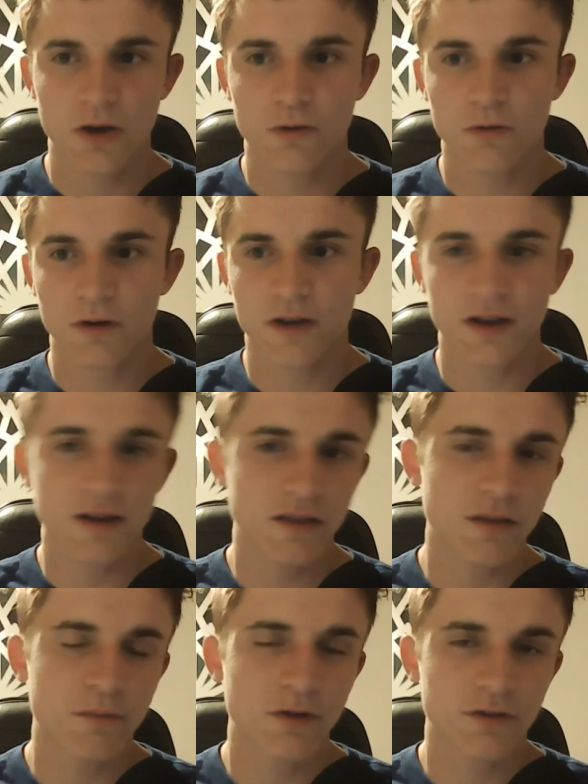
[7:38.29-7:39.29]
or getting
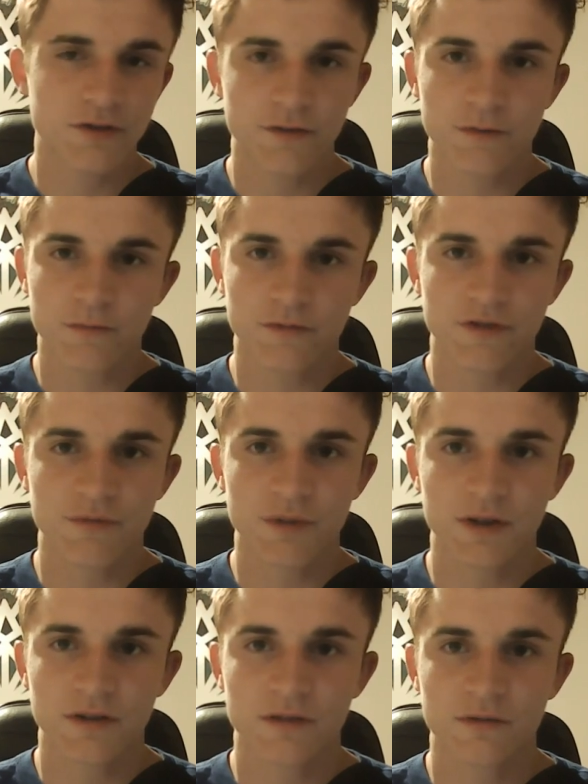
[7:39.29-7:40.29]
them on self
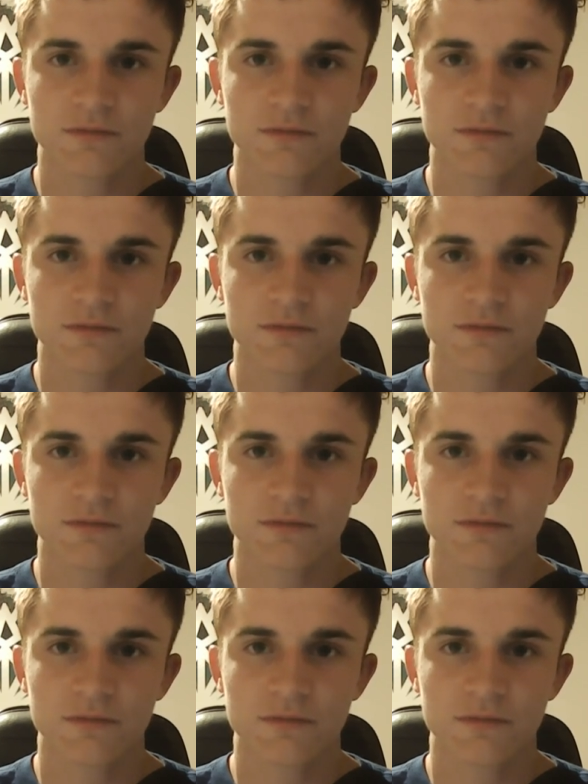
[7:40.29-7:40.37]
improvement.